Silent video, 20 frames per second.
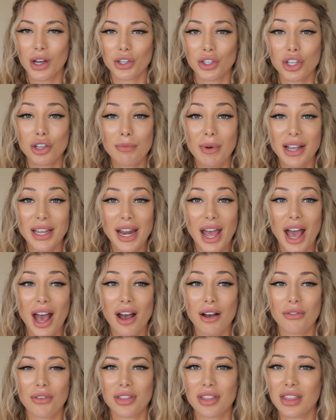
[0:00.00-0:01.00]
You might
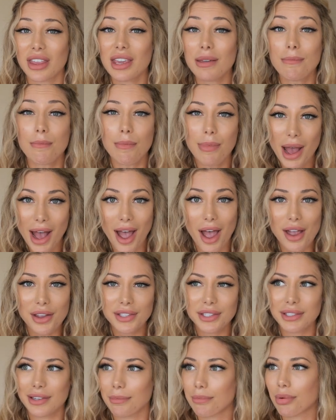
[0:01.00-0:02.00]
have the
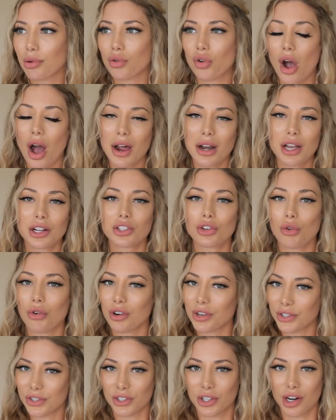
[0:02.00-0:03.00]
best product
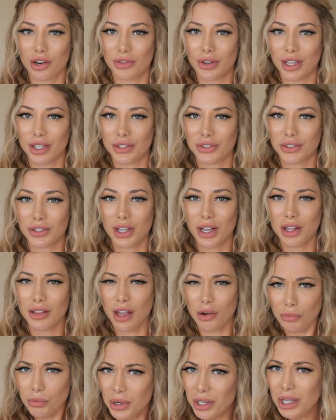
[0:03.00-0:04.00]
or service
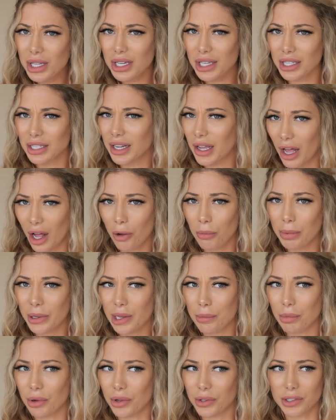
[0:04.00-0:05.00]
that really can help
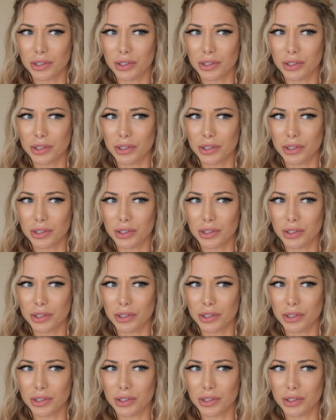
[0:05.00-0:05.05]
people.